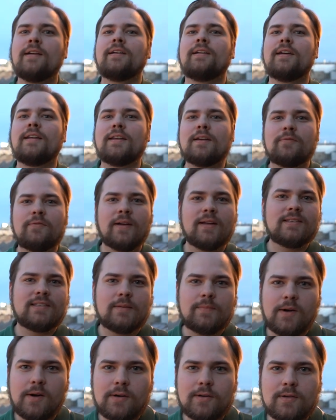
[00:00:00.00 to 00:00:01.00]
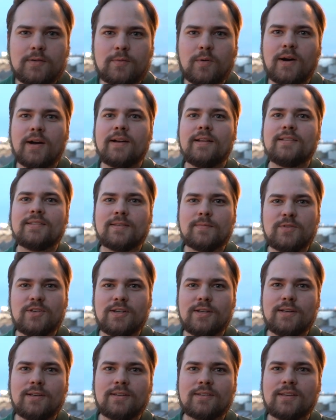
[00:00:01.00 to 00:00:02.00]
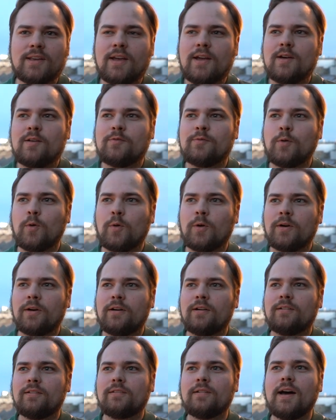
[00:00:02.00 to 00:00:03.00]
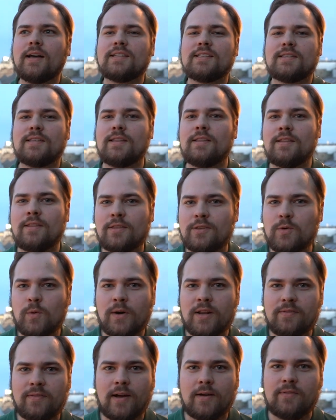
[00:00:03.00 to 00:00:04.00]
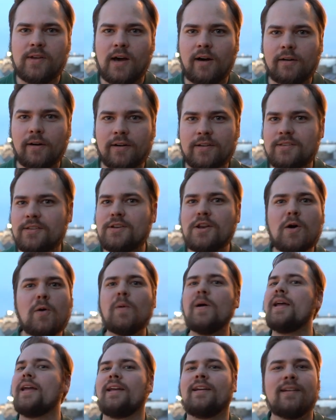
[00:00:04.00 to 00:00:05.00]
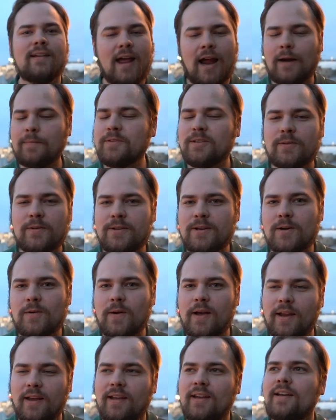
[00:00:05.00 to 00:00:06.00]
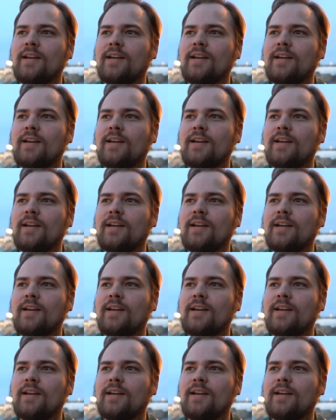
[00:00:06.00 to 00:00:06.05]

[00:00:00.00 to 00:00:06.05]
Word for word: getting a fancy bottle of wine and some cheese for less than $25. No way, absolutely no way.